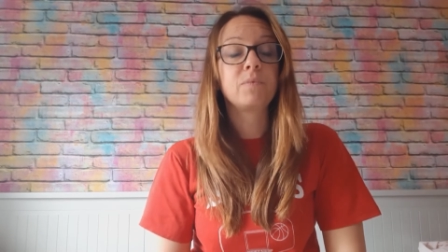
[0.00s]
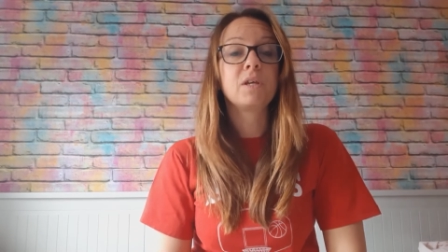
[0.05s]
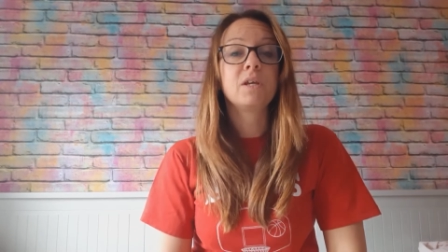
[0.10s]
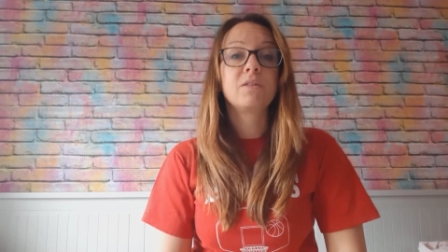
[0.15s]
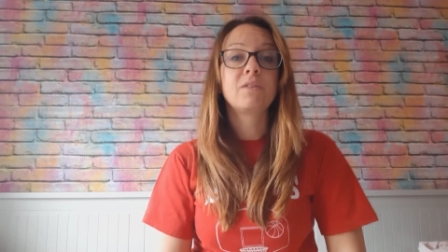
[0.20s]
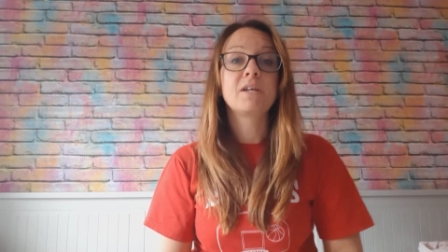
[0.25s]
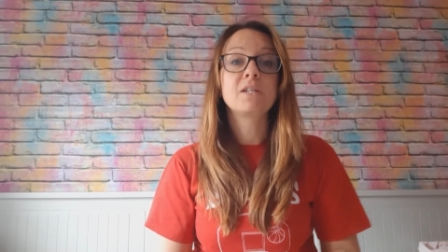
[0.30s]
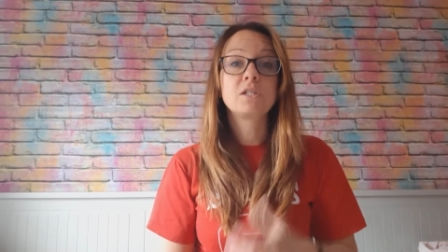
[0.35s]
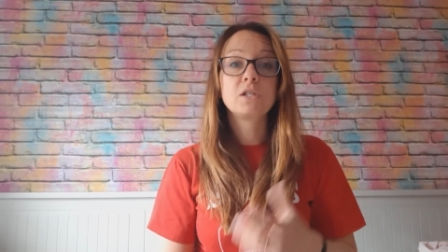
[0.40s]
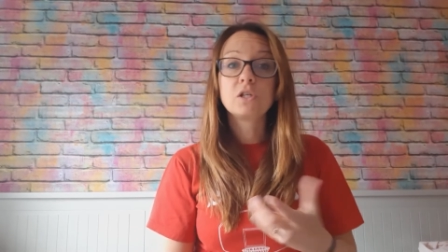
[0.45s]

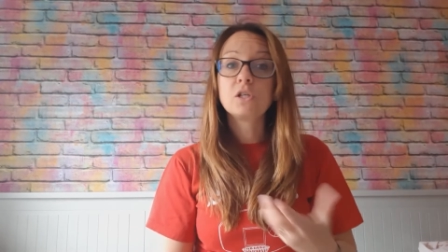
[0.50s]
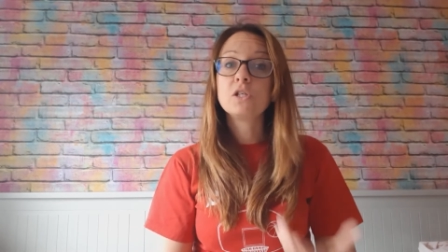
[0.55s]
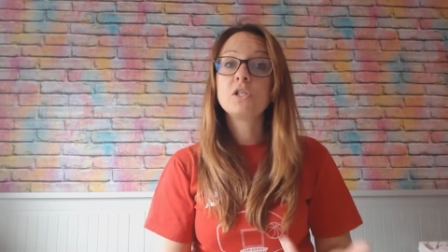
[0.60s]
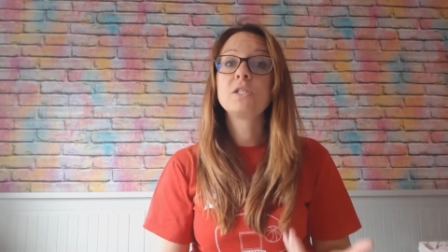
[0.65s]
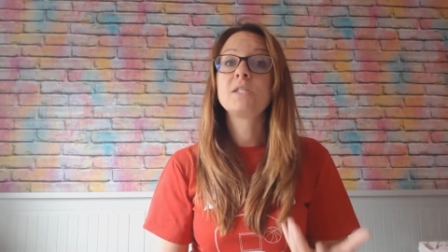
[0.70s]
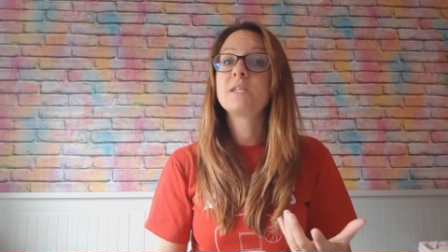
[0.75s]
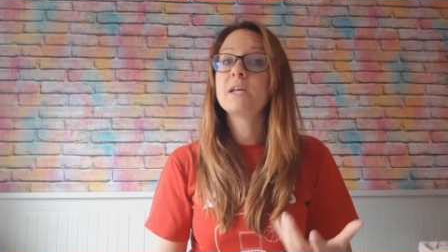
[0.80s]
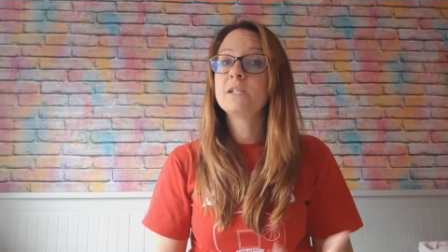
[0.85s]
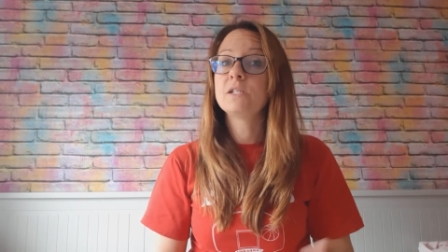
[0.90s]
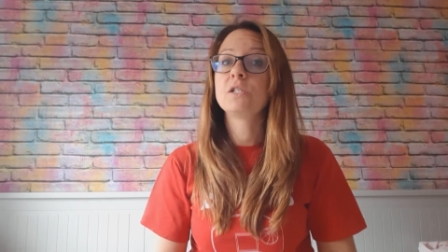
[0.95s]
That's a good
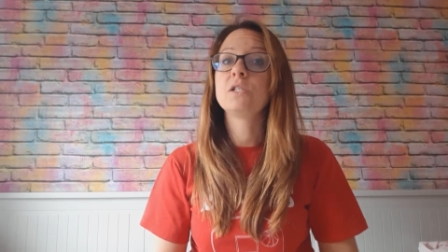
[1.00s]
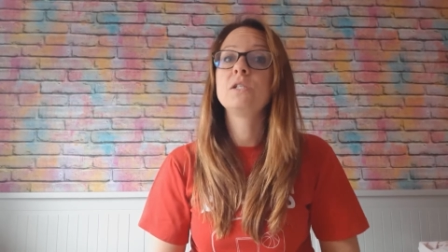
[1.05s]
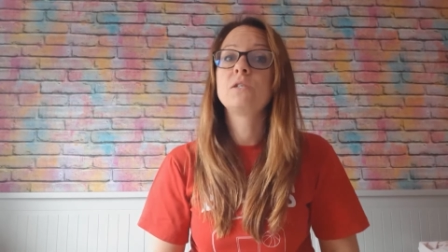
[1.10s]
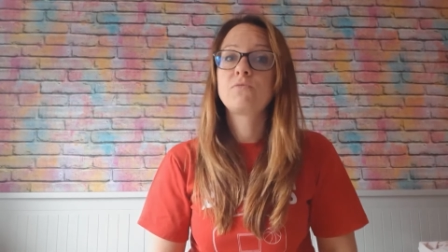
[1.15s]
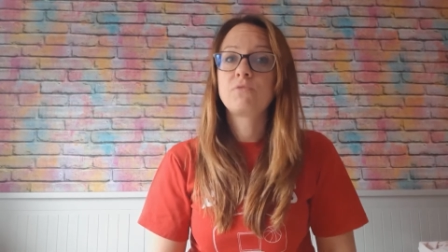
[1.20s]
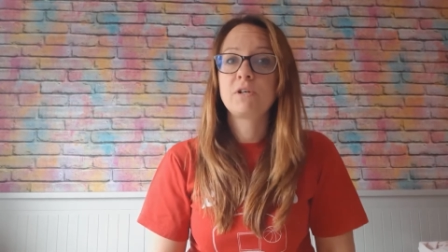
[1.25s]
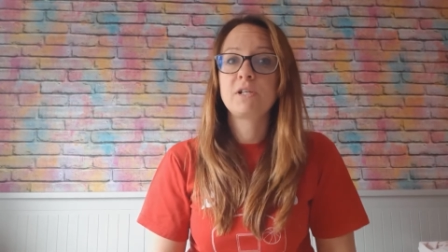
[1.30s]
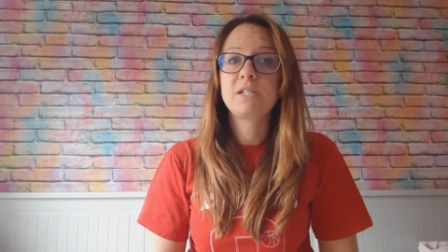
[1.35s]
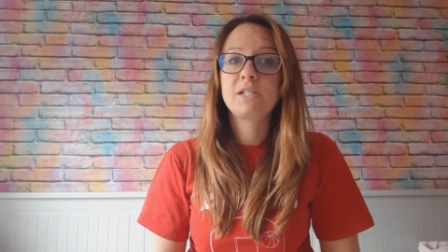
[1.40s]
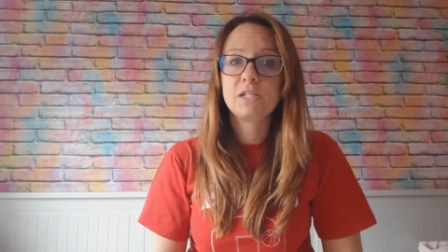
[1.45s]
sentence
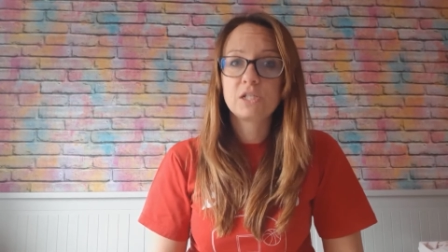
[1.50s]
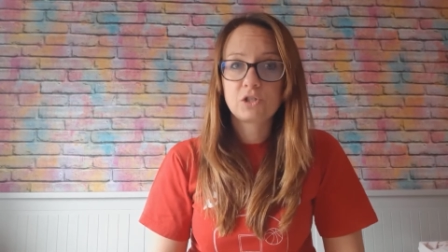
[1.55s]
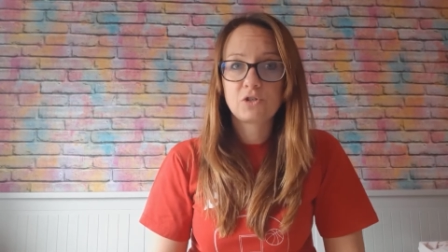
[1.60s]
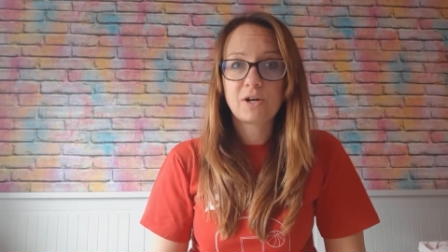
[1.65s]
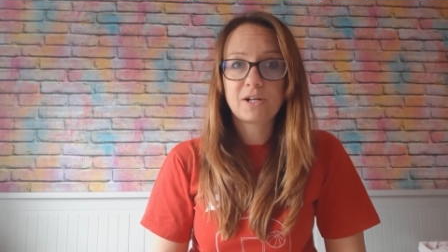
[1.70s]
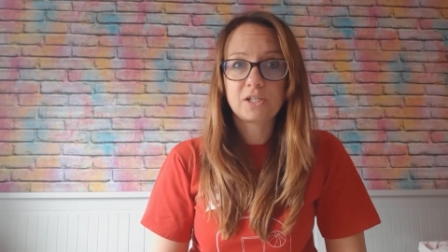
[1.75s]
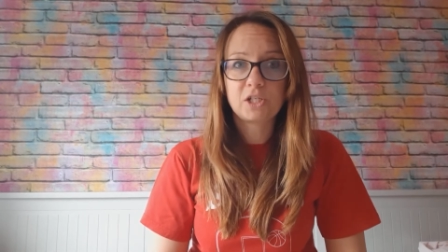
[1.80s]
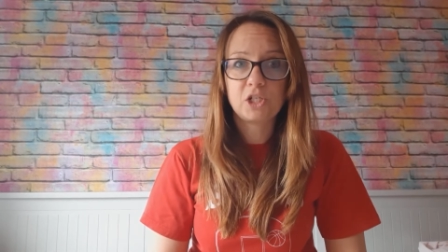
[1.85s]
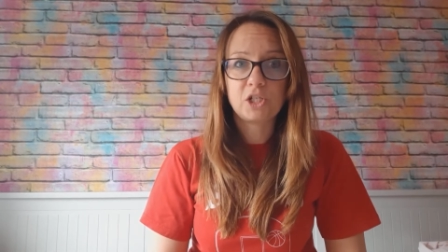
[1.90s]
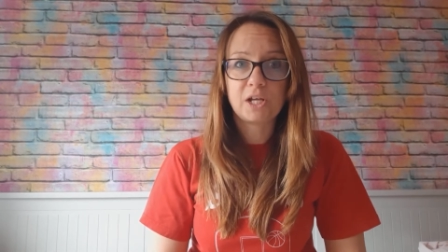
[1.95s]
writing
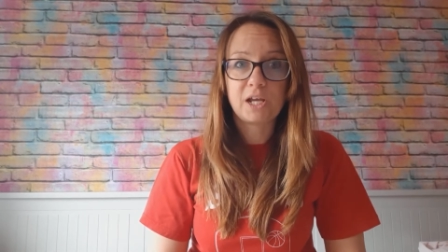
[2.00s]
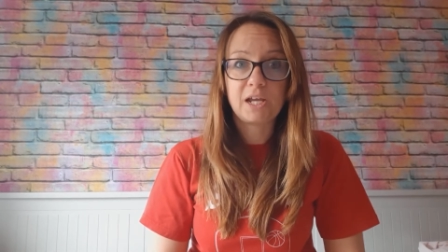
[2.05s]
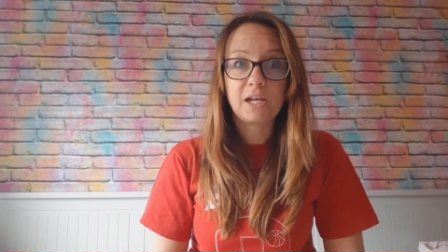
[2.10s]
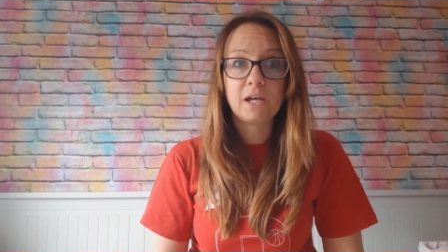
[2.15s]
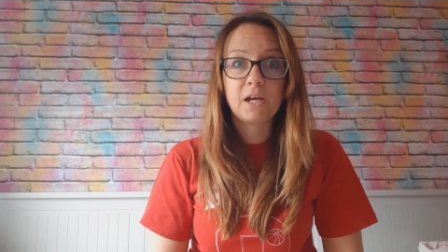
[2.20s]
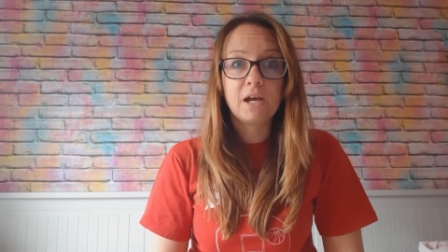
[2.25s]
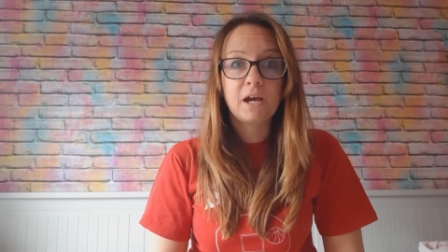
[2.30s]
strategy,